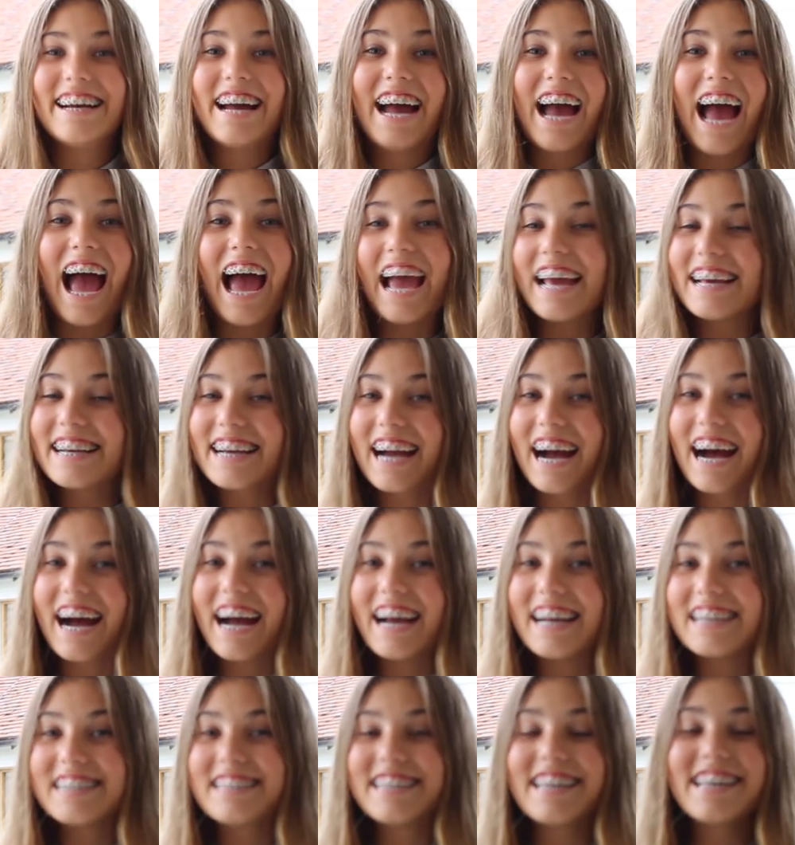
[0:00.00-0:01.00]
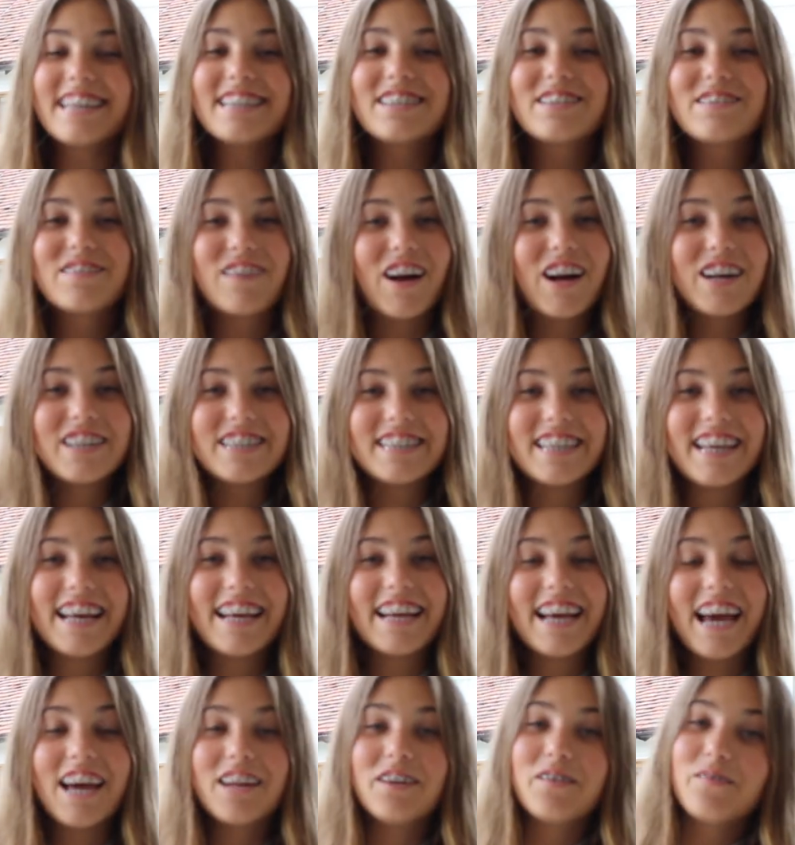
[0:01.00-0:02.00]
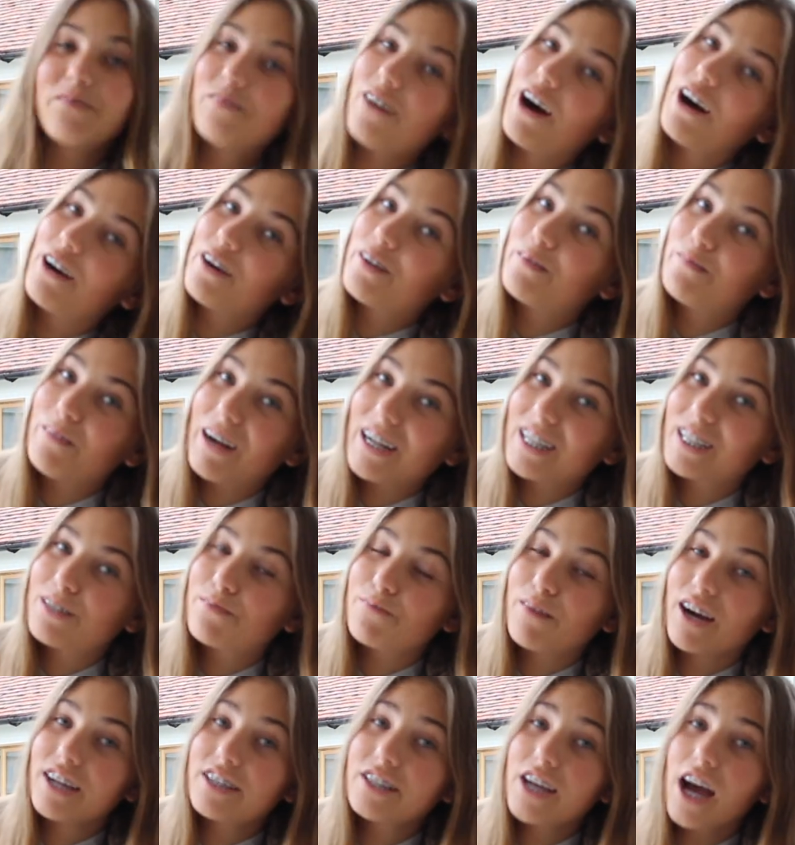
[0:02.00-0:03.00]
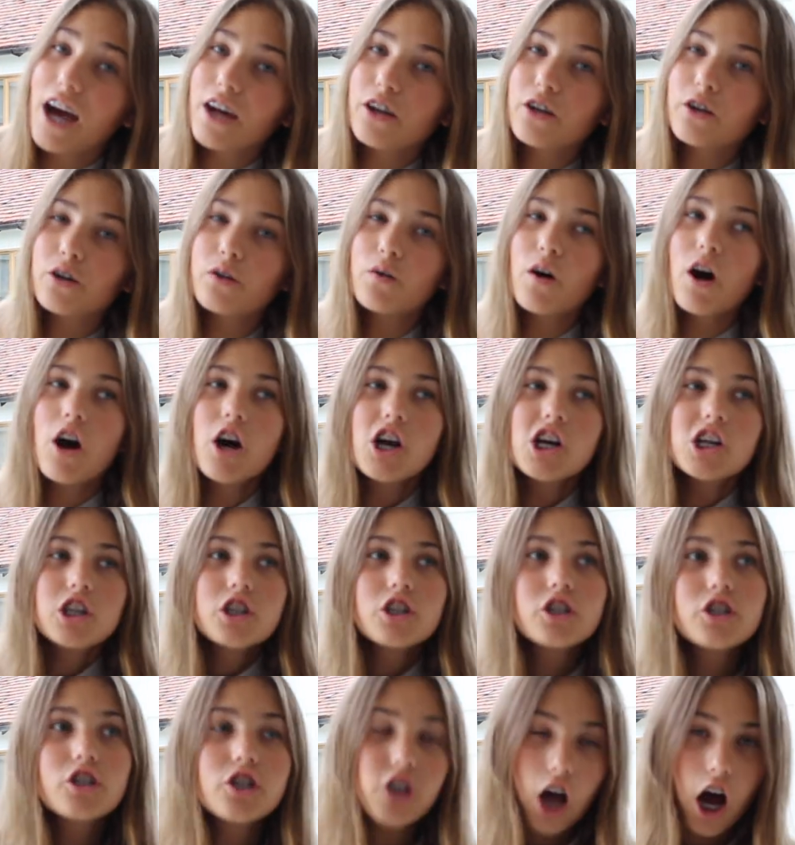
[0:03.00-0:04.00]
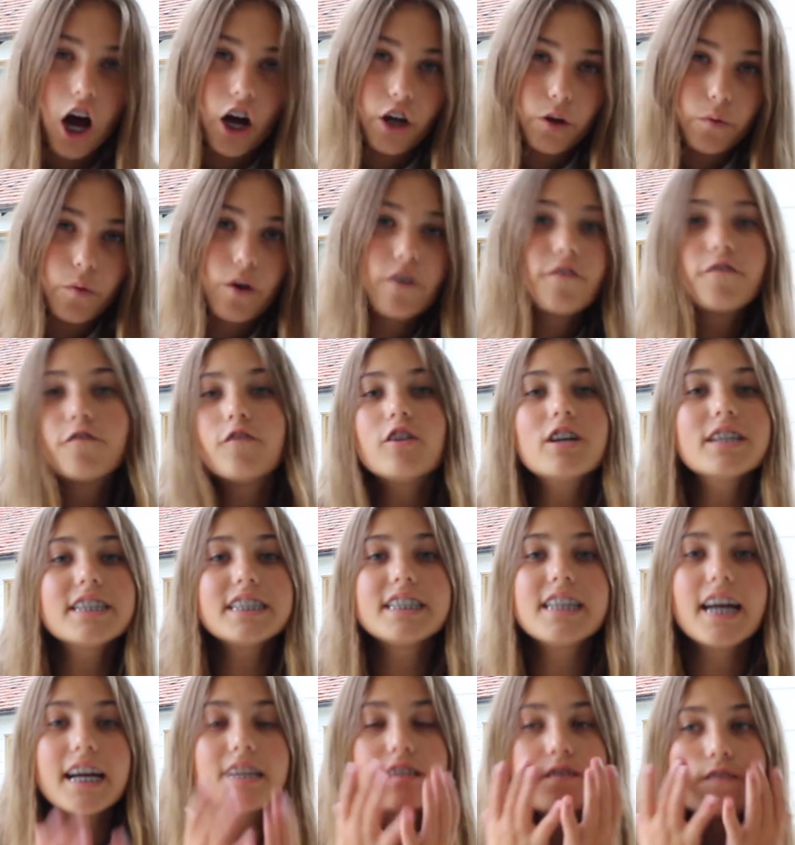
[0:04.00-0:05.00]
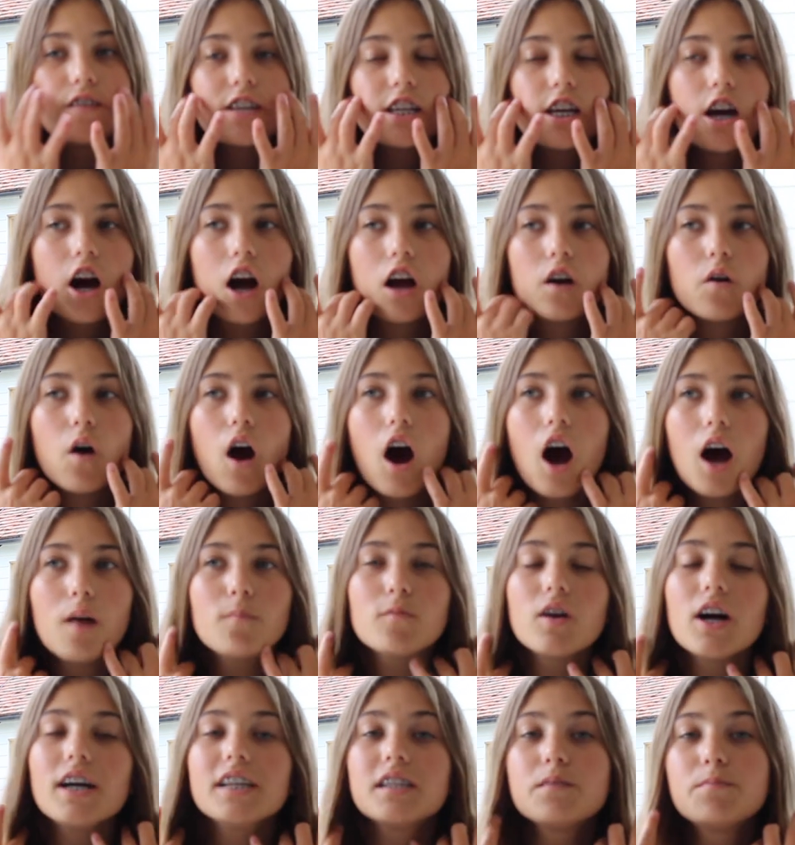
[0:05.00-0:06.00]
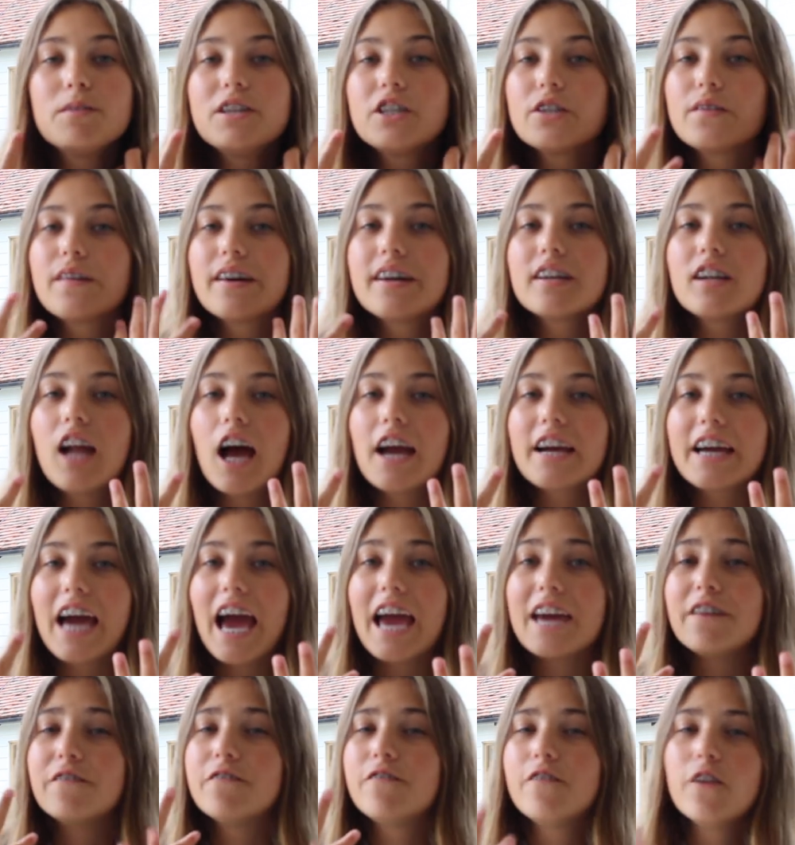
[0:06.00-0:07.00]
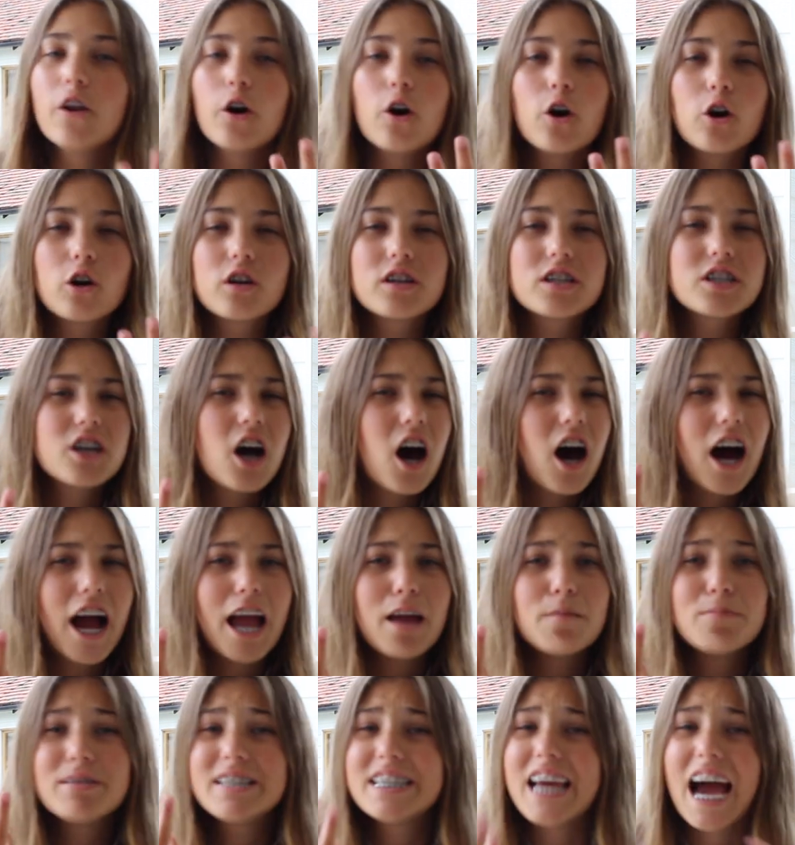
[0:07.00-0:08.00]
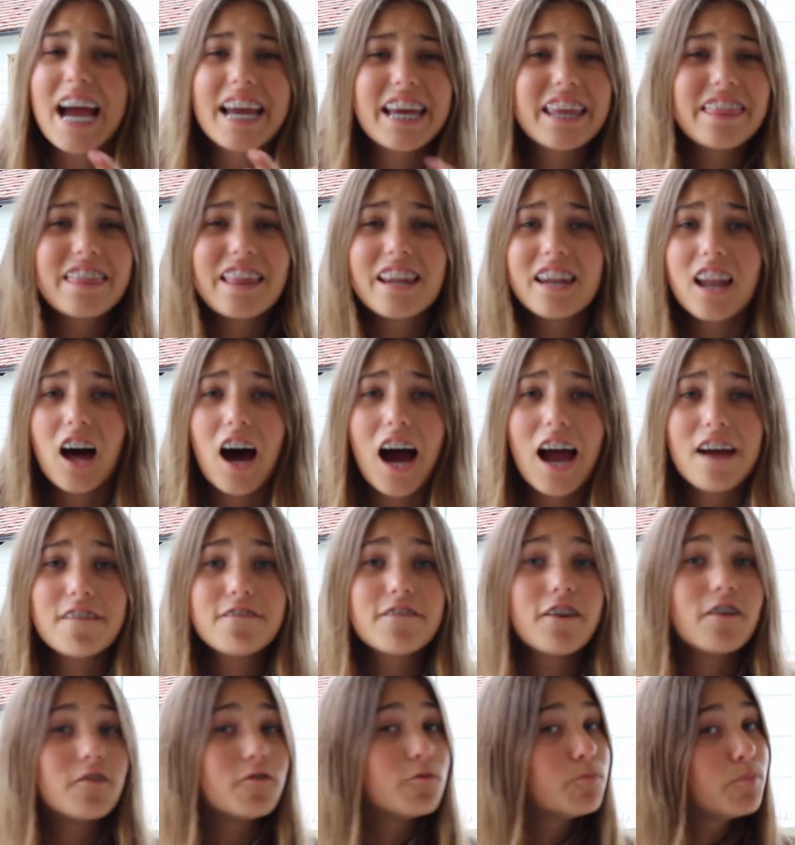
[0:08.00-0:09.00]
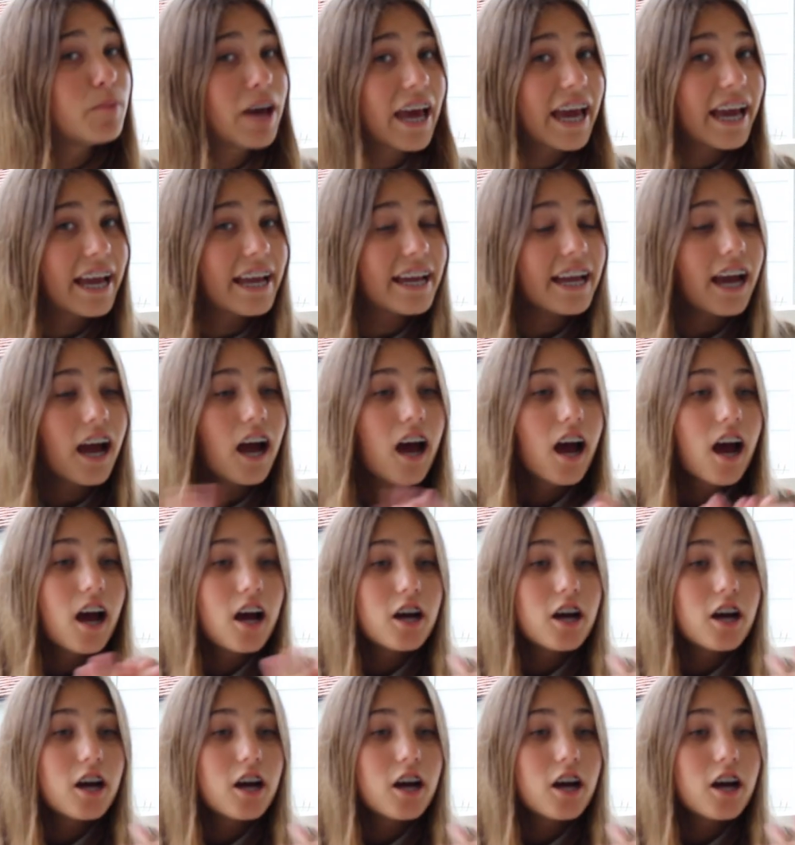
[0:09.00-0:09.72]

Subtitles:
hey guys, it's Rosie and welcome back to my channel. So, for today's video, I'm going to be doing like a vlog type day in the life of me.